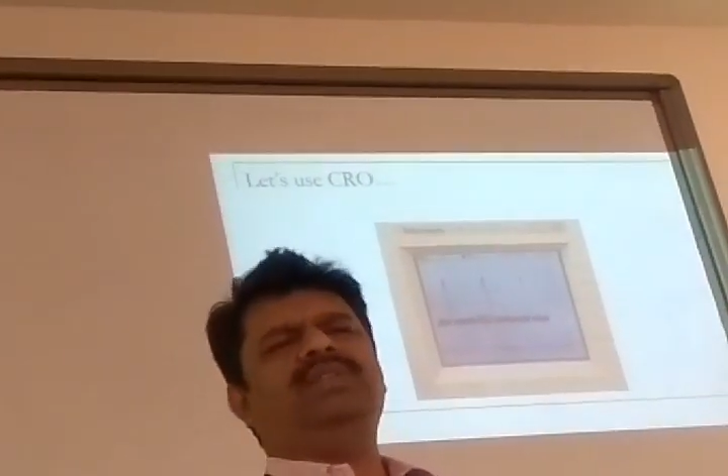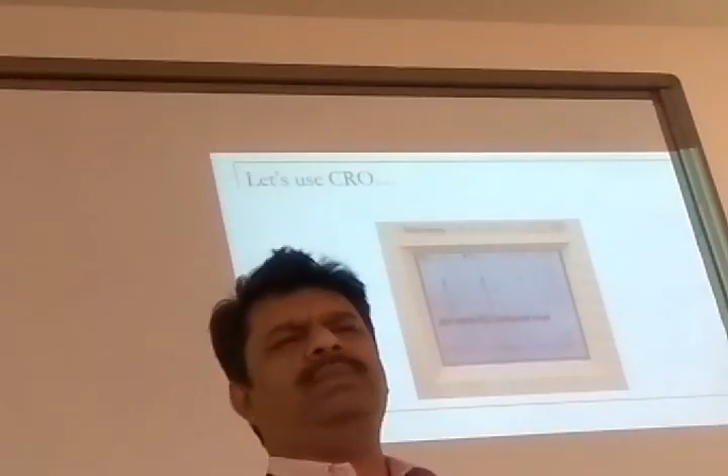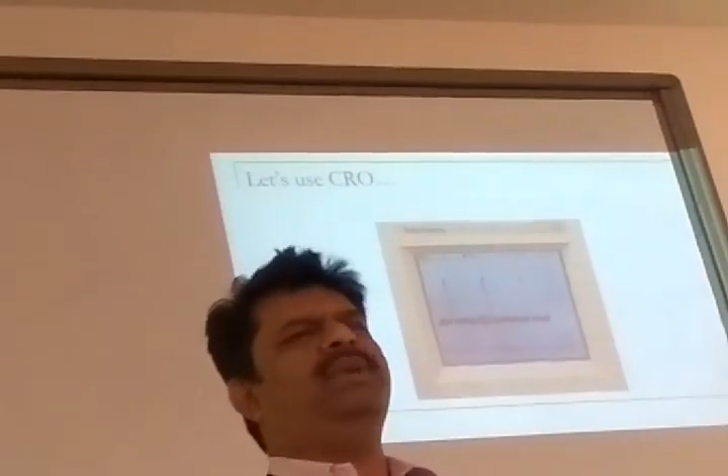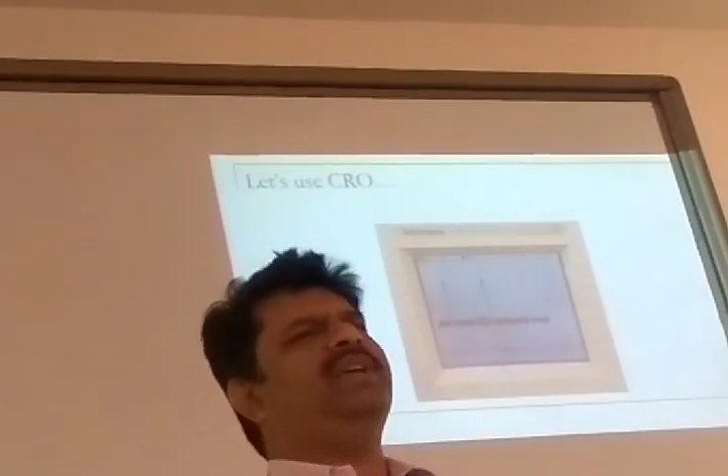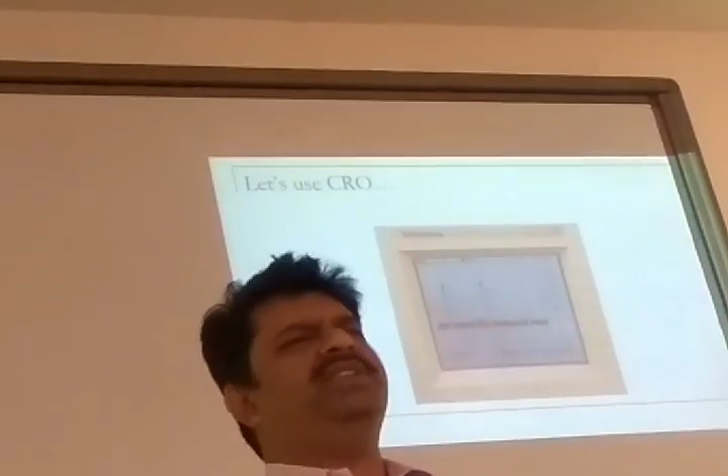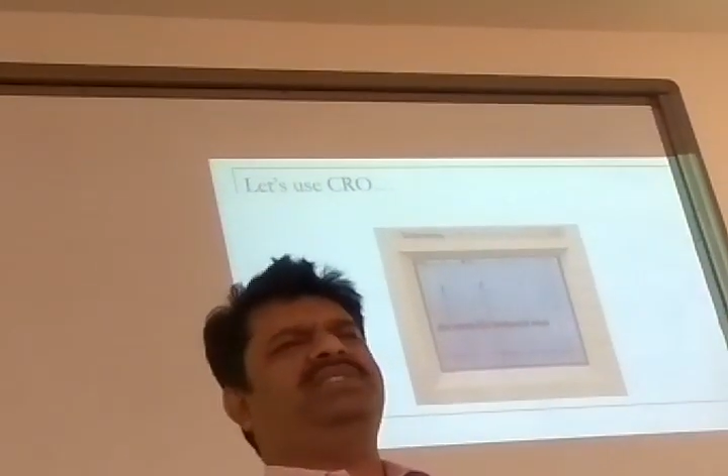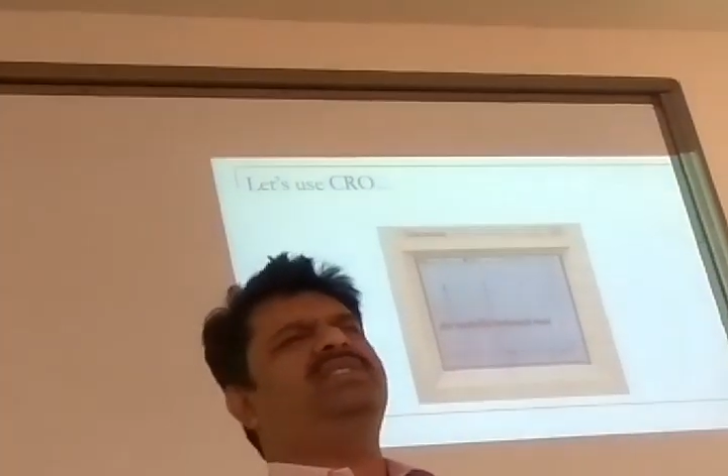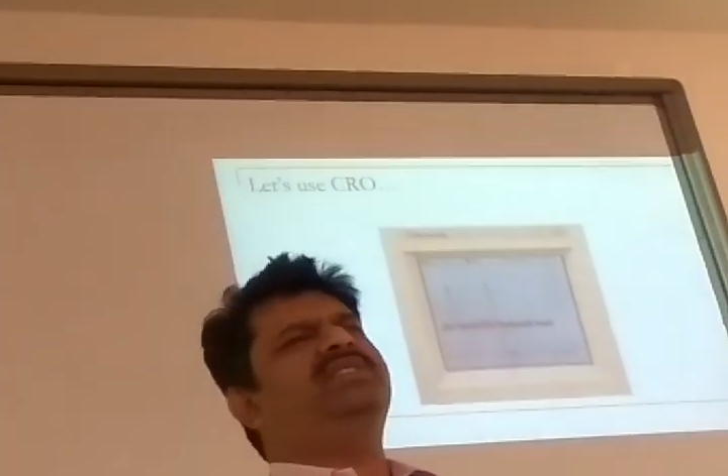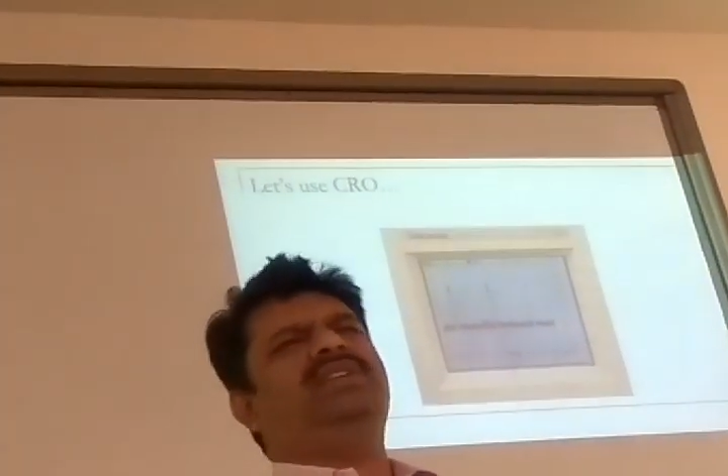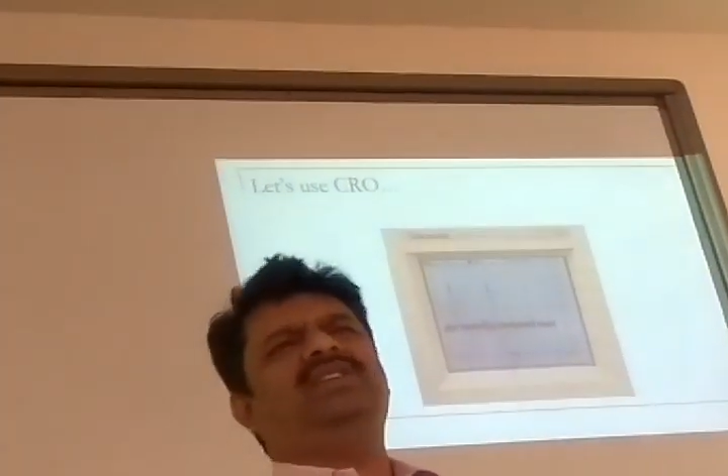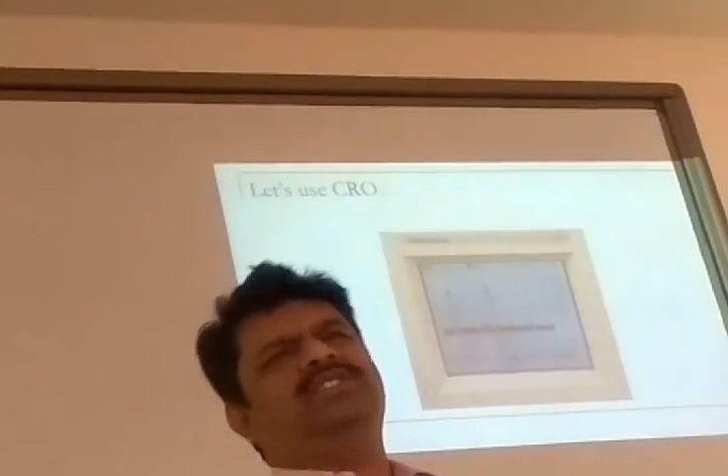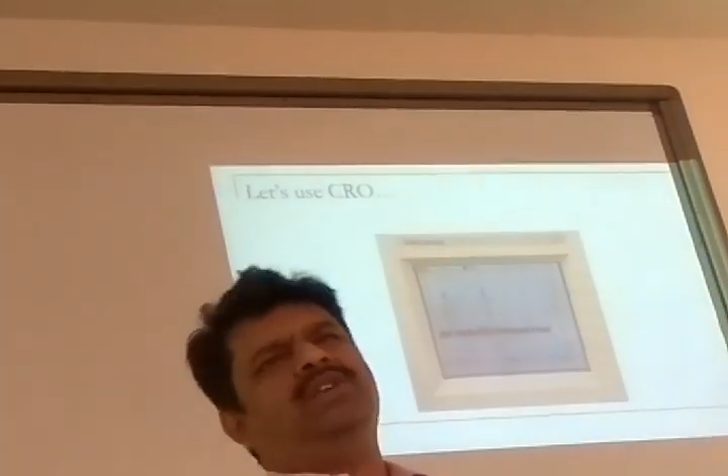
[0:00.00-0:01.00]
applications
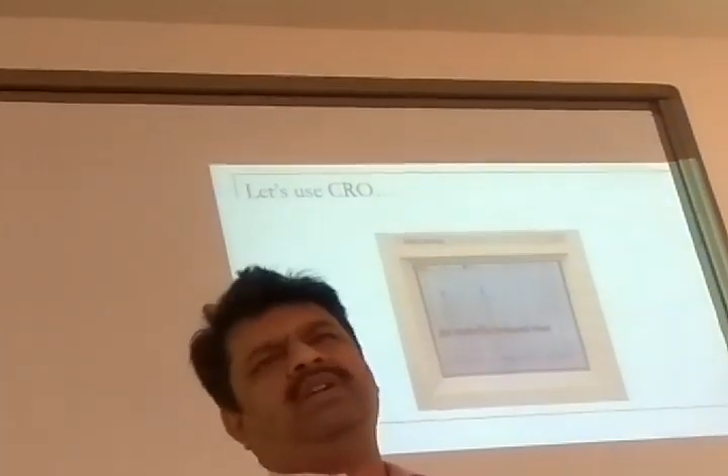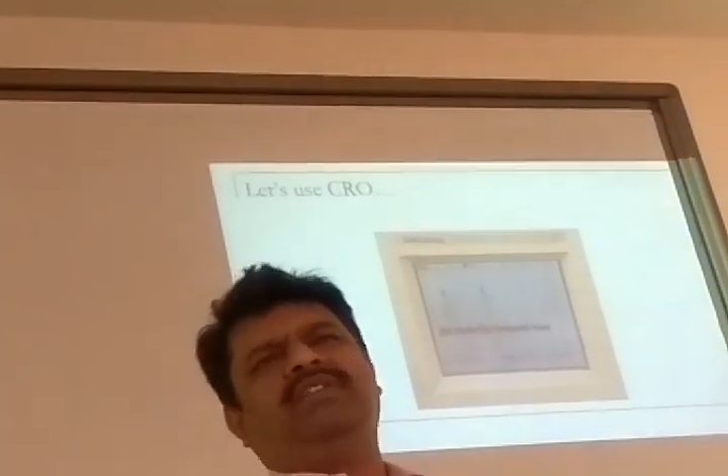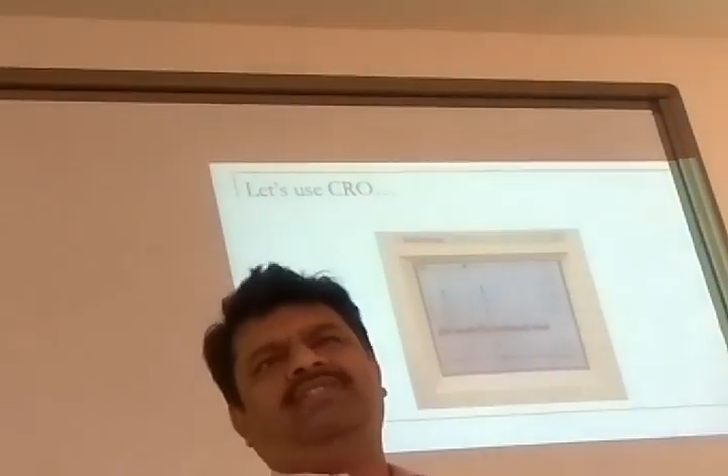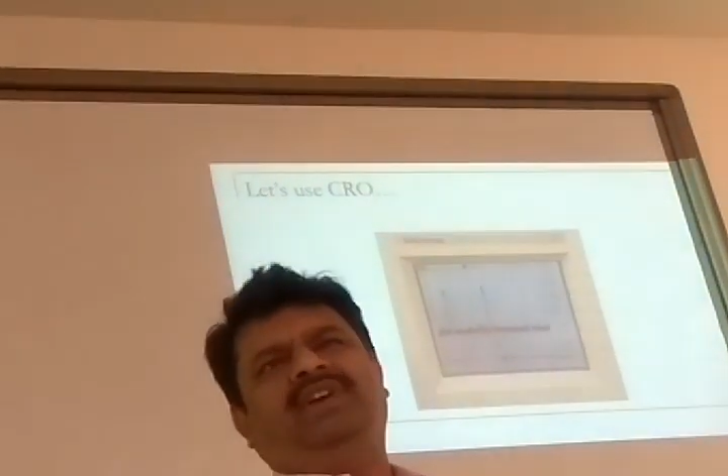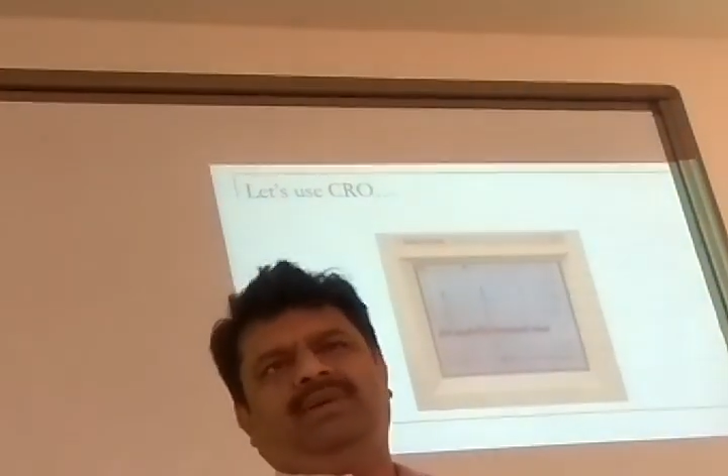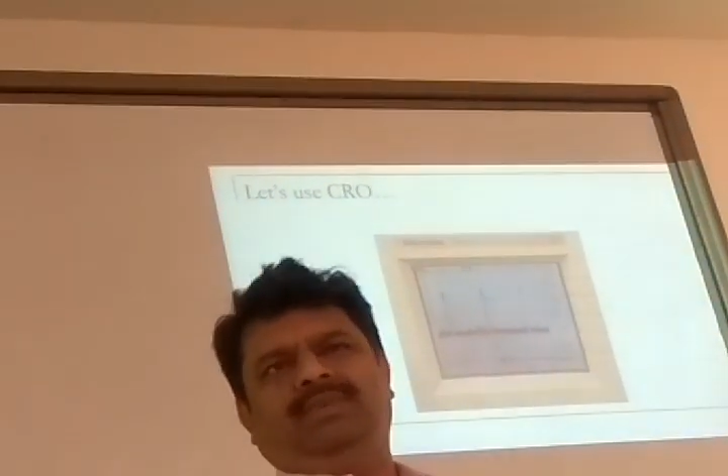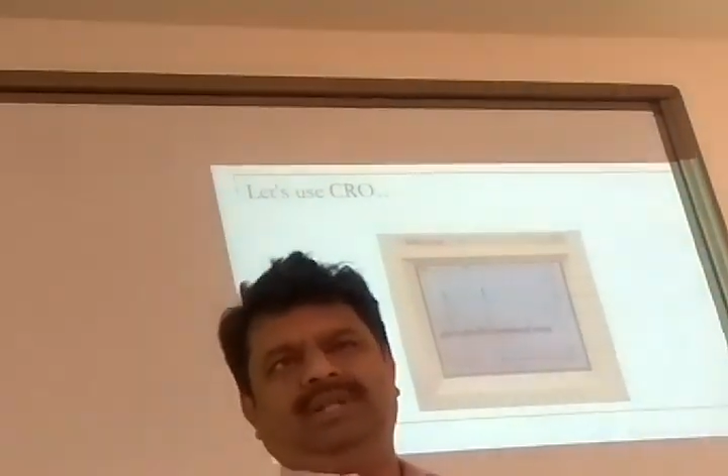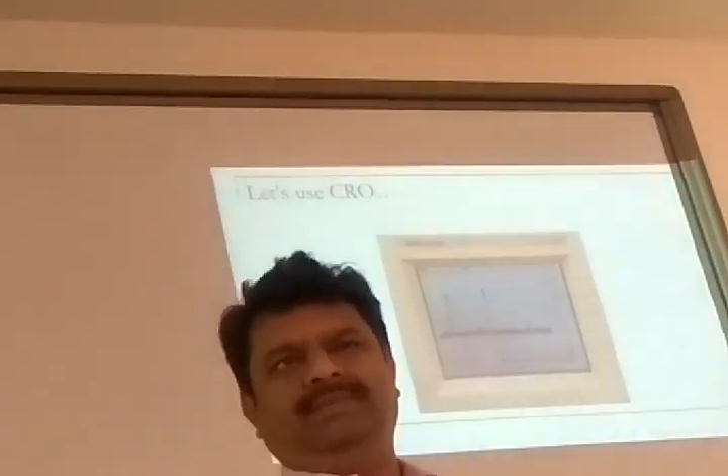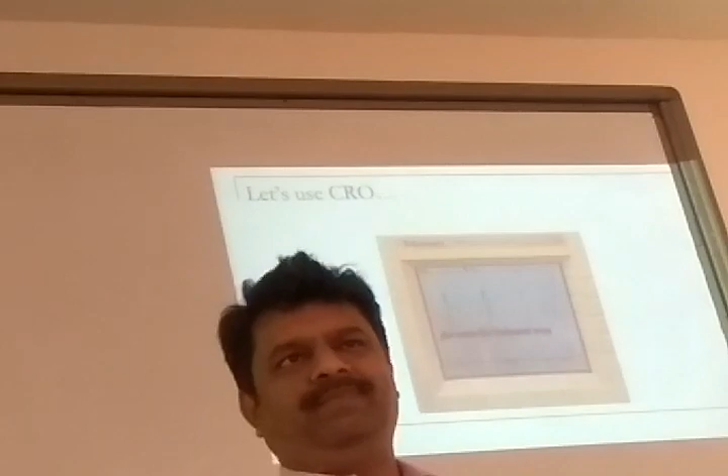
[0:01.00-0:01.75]
it is not affordable.